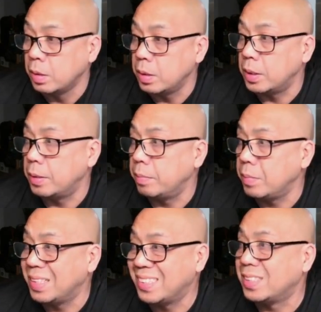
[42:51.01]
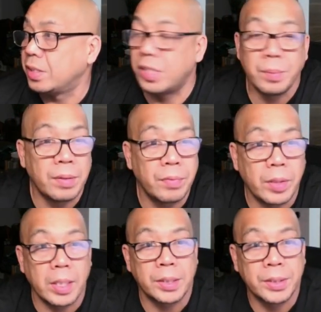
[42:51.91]
This is a team effort,
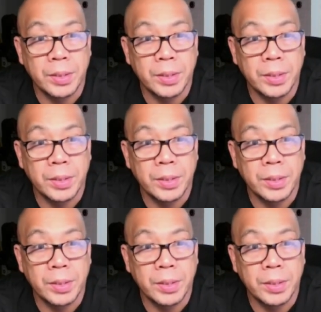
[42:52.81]
guys.